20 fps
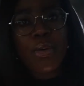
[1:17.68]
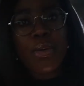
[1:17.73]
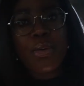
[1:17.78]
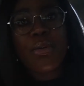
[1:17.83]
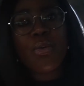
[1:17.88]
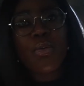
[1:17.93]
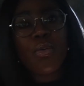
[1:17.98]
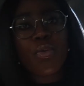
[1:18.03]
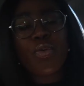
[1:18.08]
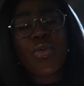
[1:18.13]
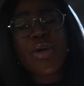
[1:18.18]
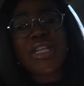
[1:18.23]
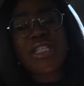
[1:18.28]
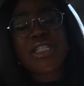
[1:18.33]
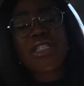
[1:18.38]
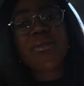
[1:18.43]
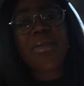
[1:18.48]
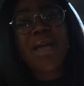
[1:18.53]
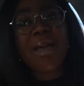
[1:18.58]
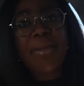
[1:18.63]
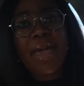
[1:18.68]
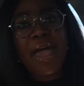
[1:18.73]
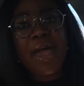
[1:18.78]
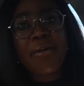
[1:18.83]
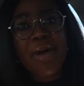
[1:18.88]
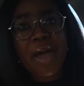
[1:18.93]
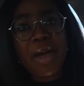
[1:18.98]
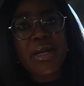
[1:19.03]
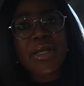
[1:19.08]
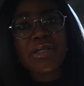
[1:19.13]
which my
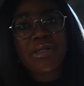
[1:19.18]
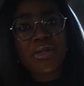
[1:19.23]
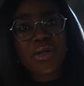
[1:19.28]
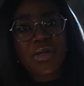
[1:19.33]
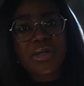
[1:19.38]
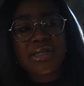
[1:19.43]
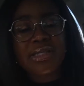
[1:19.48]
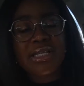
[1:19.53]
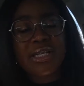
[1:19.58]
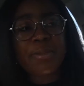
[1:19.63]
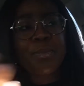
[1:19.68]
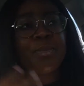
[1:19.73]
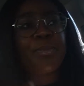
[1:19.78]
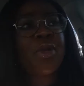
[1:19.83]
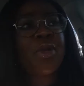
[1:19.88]
background is nursing,